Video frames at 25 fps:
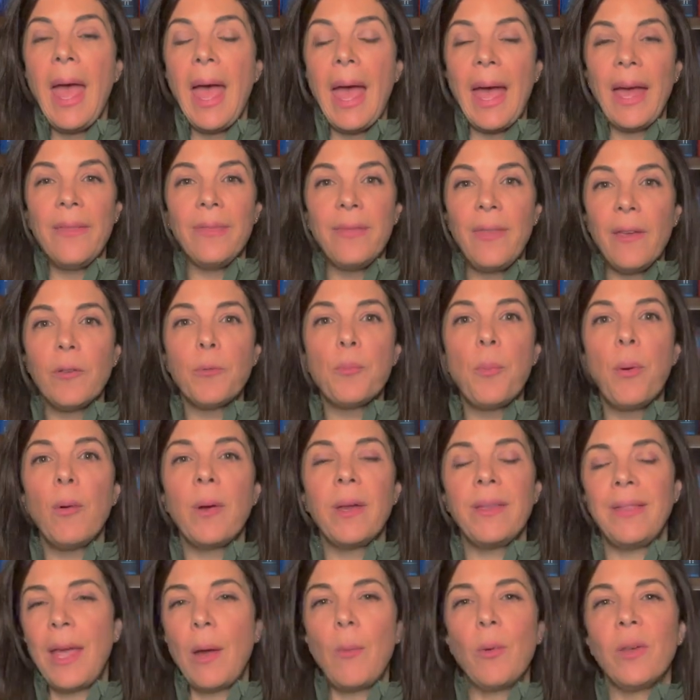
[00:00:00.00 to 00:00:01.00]
At this
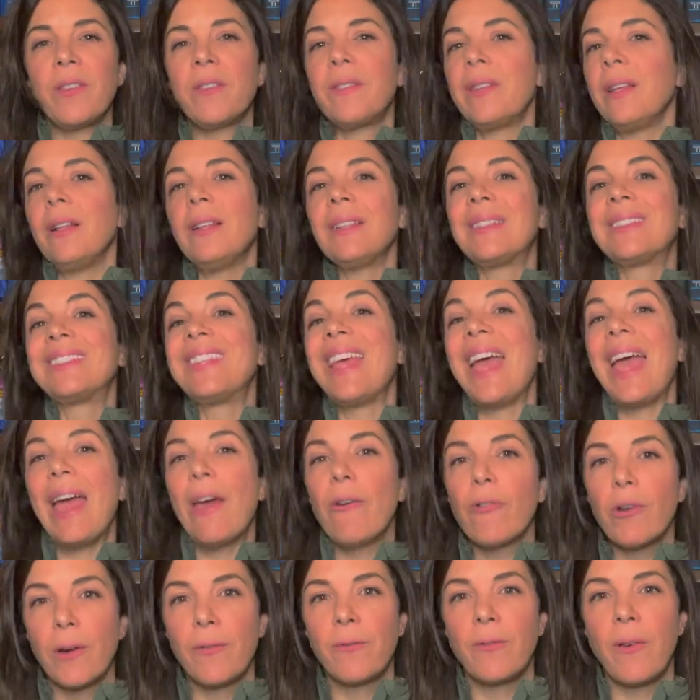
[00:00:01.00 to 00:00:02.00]
point, they were still
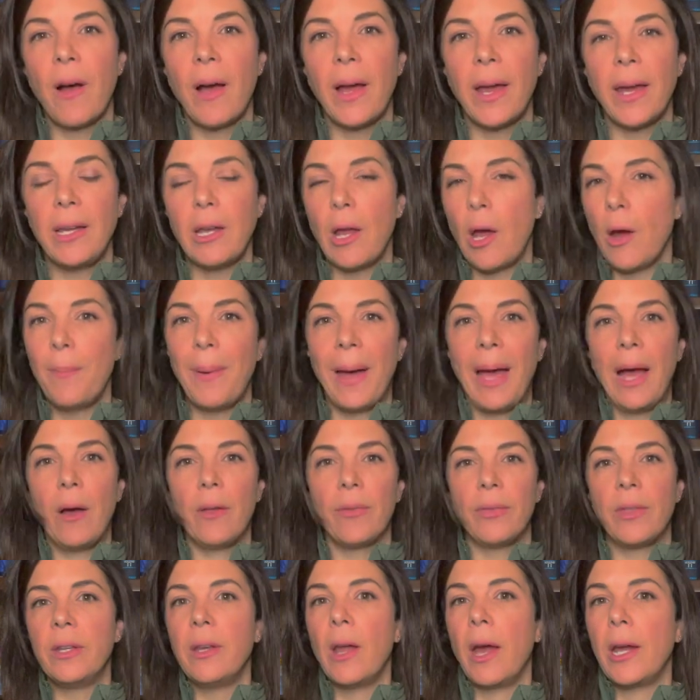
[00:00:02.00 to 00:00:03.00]
terrified
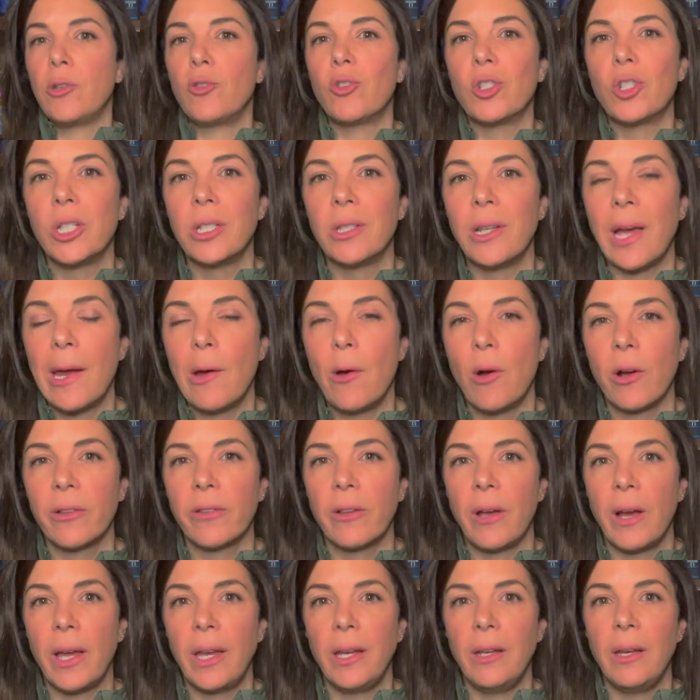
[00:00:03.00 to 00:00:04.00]
about the nitrogen
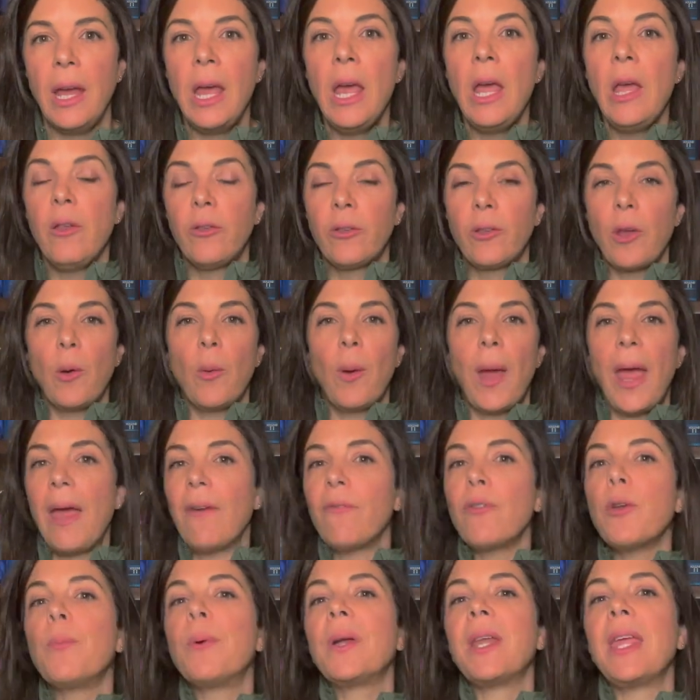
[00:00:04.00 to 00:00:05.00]
dioxide. So
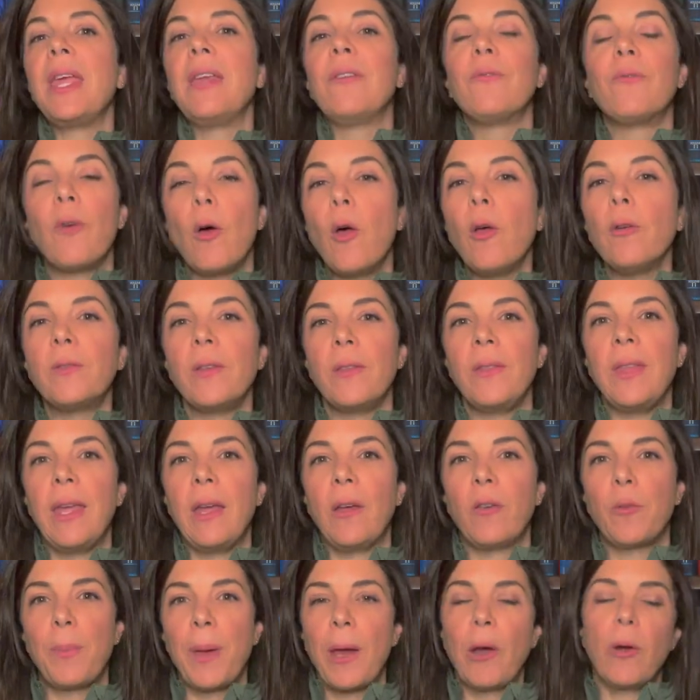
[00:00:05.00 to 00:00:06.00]
everybody involved in the
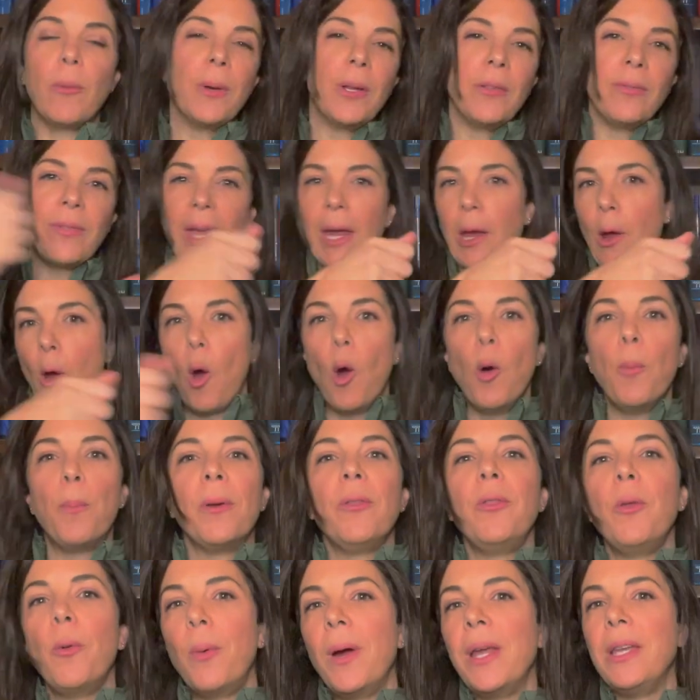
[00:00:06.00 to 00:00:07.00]
experiment, they
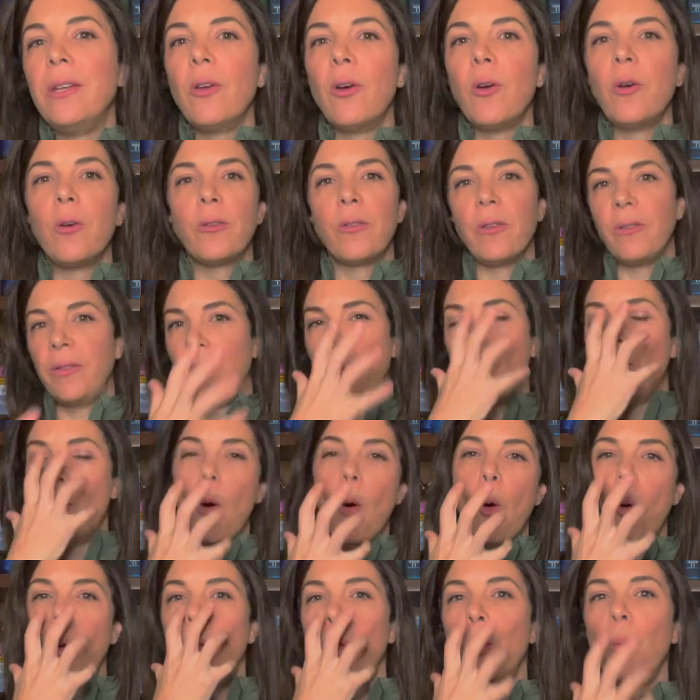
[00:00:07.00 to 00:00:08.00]
opened the windows and they were
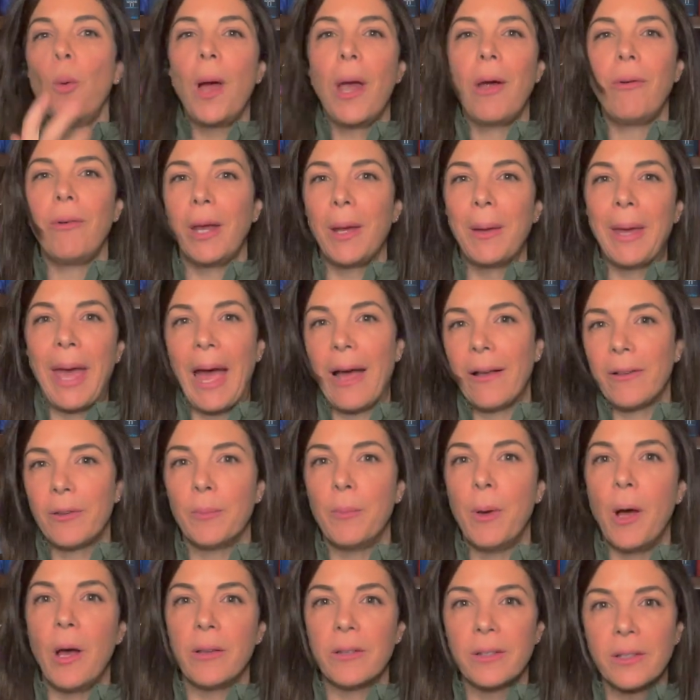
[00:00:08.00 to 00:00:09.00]
all wearing
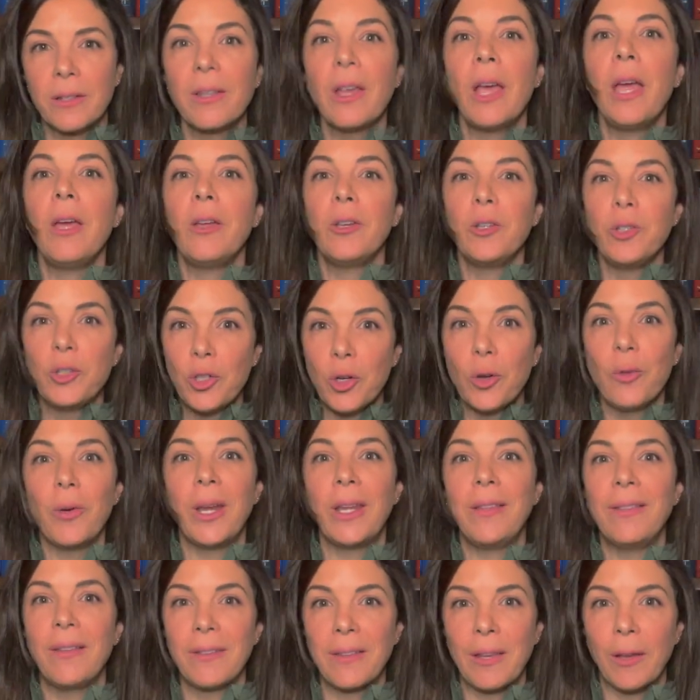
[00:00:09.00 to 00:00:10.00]
gas masks
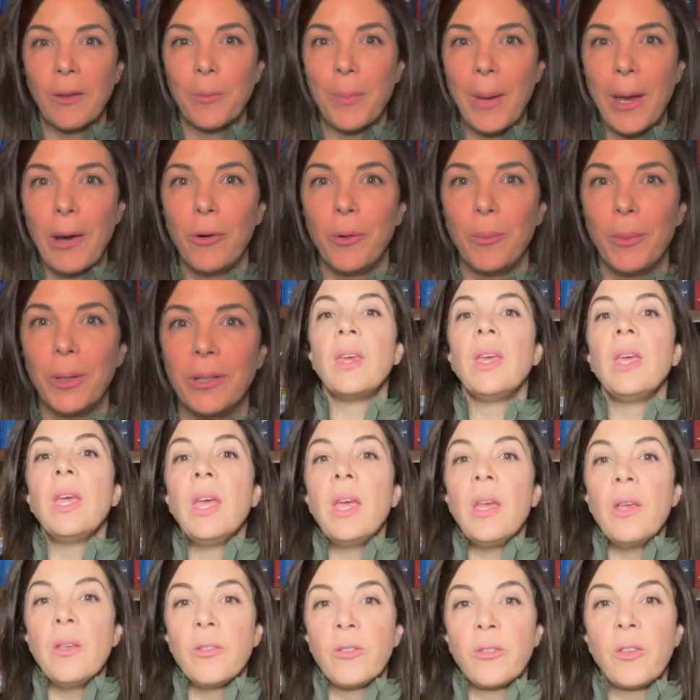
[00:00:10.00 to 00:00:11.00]
during this experiment.
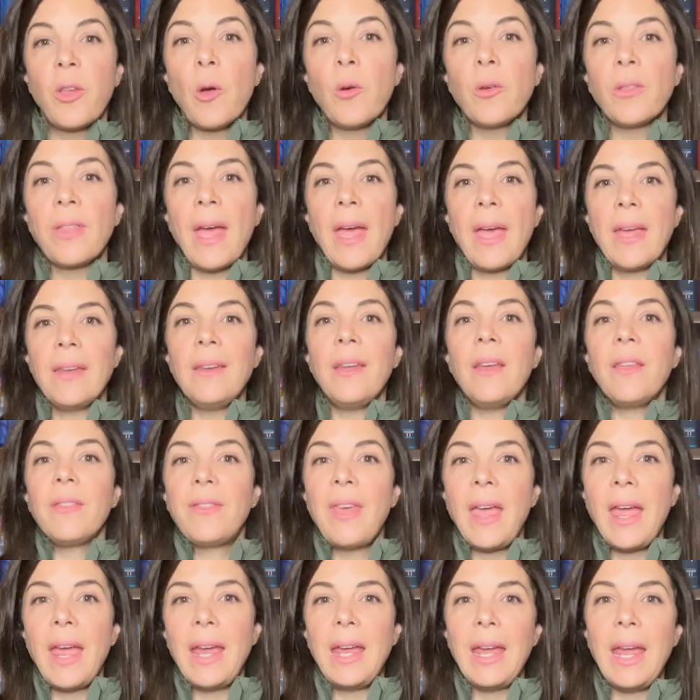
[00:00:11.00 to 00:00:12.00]
So then
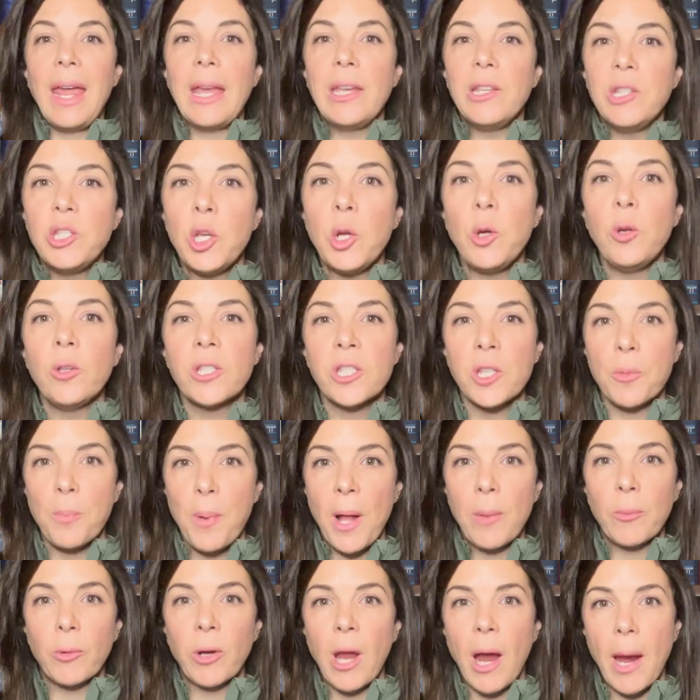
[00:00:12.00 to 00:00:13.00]
they induced
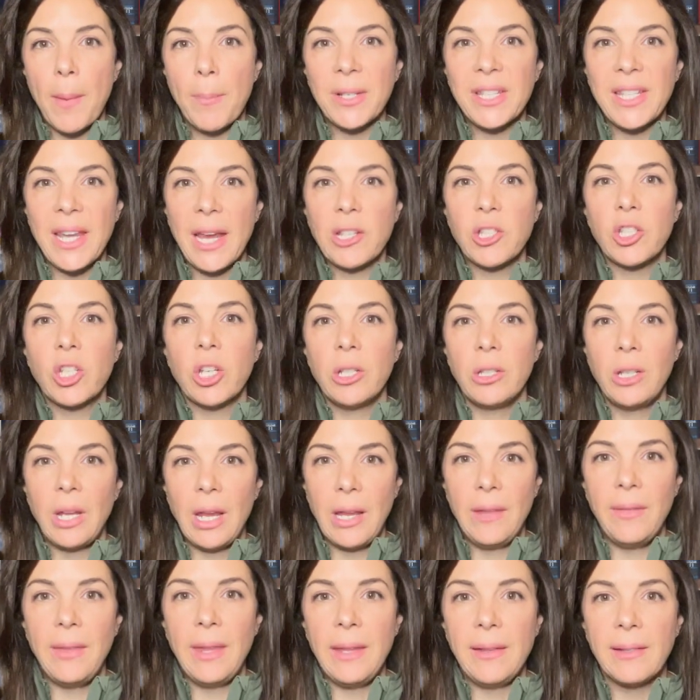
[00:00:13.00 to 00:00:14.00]
pulmonary hypertension
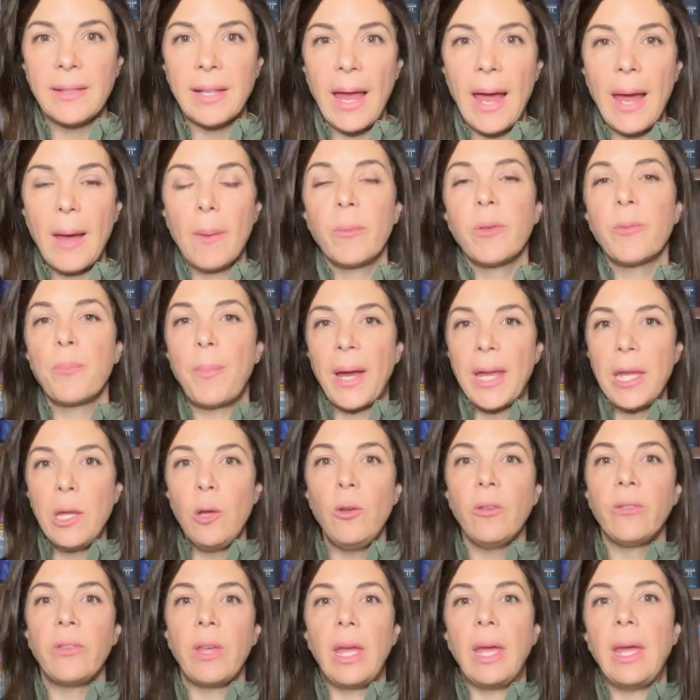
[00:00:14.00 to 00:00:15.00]
in these lambs by
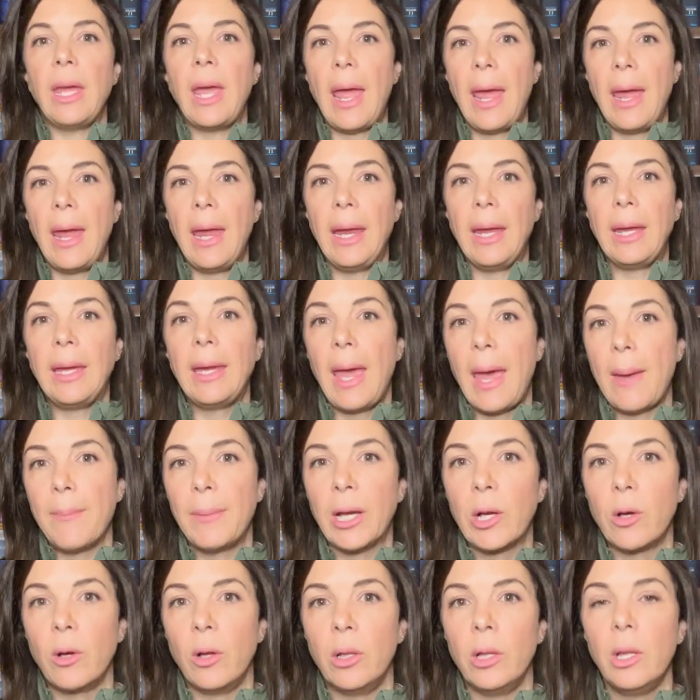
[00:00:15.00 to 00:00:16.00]
using a
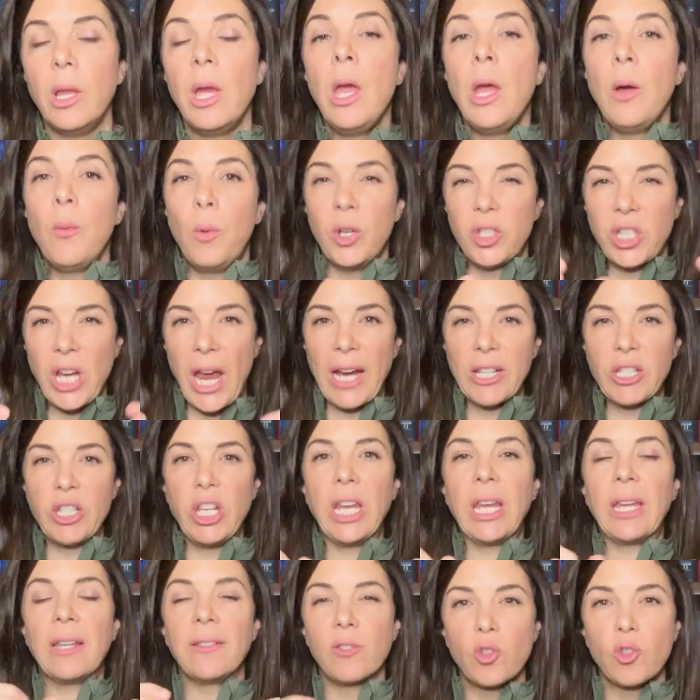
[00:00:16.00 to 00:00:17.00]
chemical which
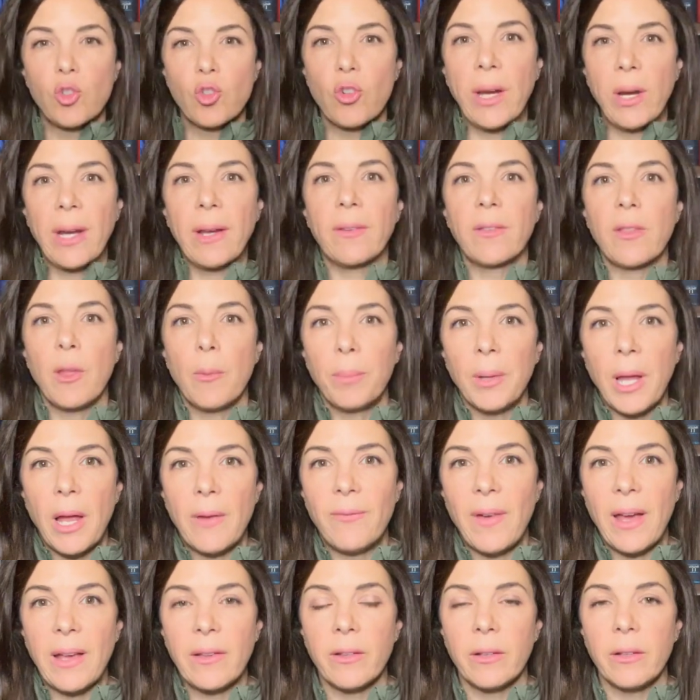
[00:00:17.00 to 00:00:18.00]
actually constricts the
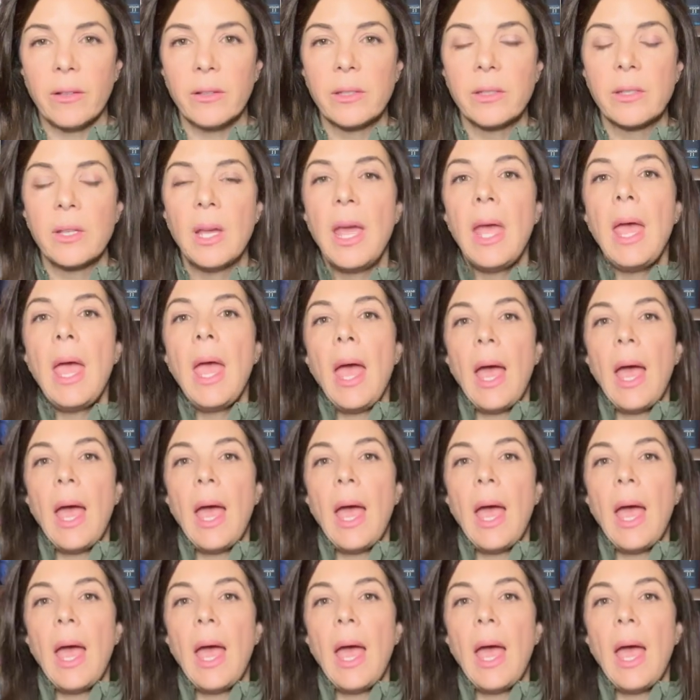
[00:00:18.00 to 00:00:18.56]
blood vessels.